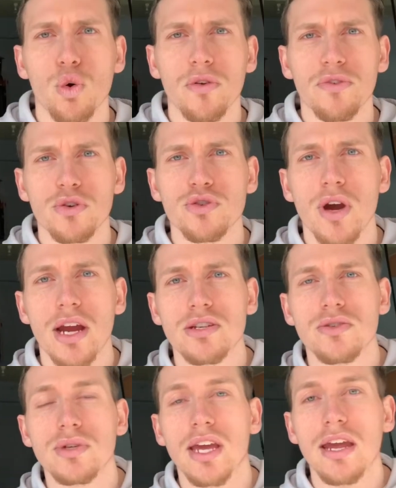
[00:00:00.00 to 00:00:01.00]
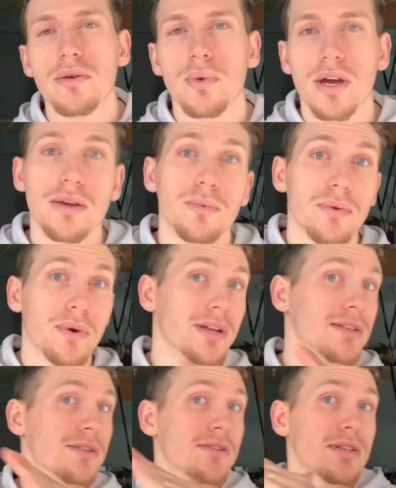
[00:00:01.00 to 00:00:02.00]
Or if you're trying to gain weight, we want
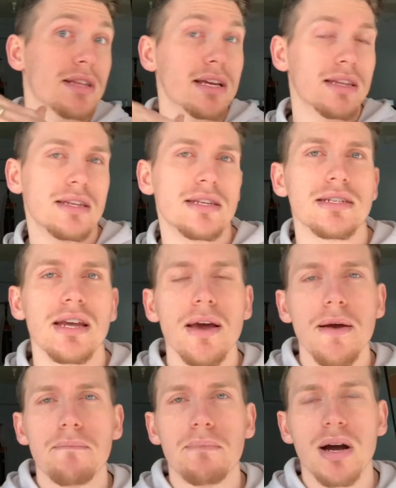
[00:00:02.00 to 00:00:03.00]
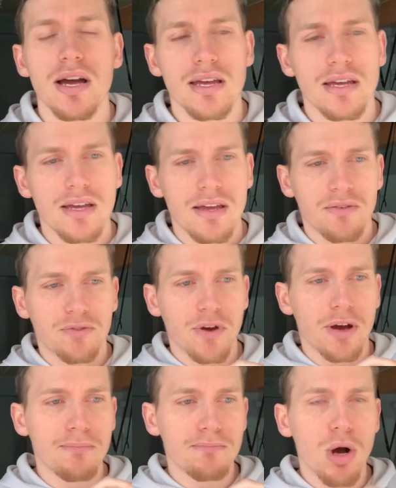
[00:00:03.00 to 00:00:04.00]
it to look like this. But
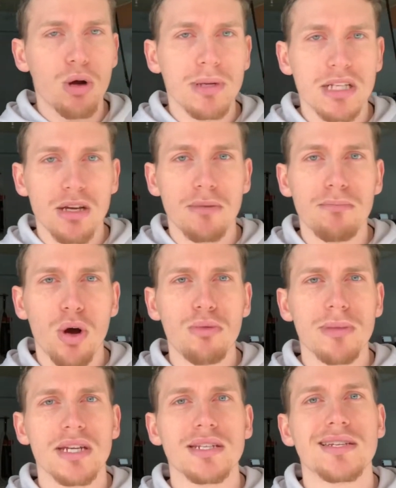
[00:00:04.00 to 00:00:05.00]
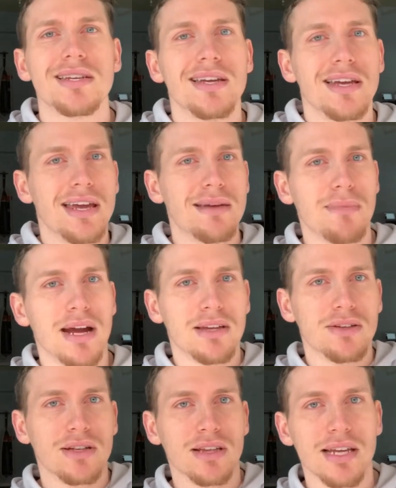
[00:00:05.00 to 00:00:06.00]
from moment to moment, it might
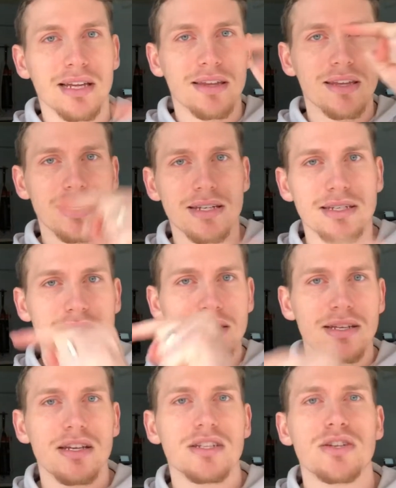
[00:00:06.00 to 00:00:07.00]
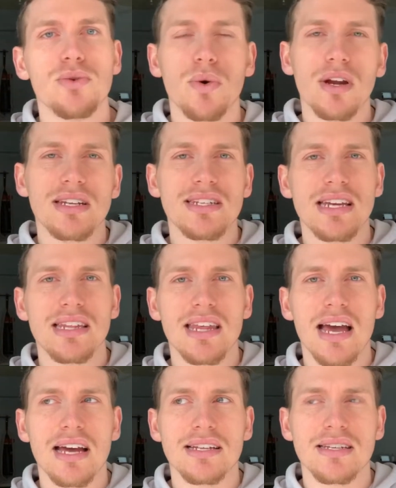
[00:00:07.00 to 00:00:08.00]
look like this. So you want to take
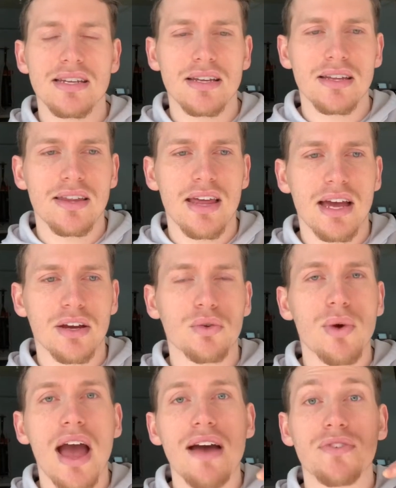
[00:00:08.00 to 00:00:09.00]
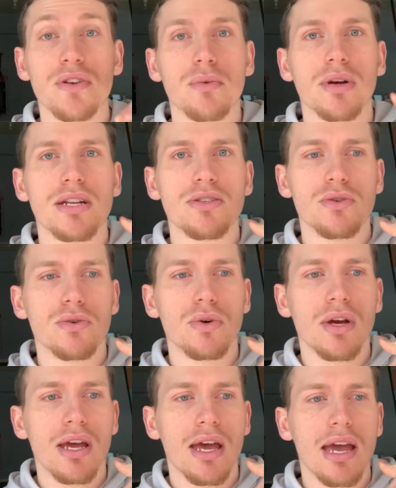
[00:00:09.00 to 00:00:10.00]
that graph and you want to
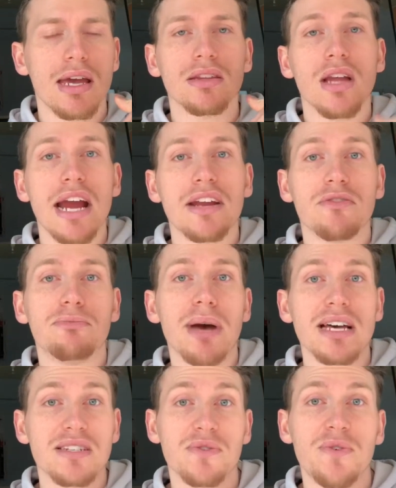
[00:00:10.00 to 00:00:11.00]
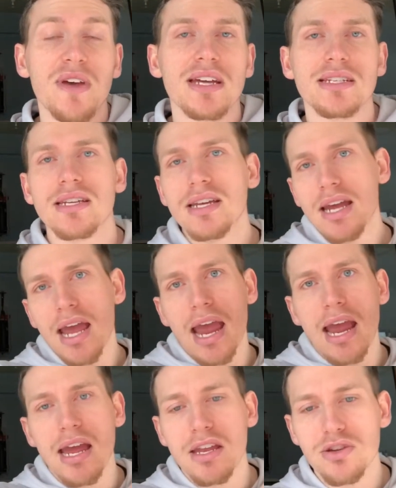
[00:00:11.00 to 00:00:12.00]
do a line of best fit,
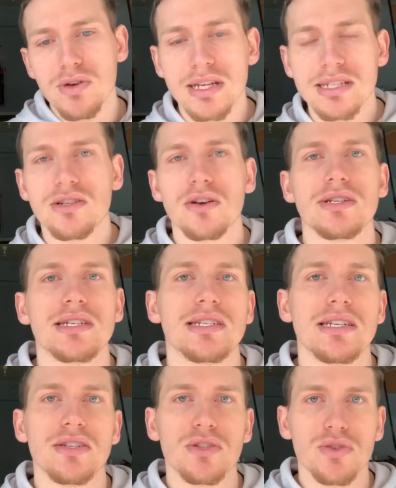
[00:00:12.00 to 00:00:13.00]
and you can start to see the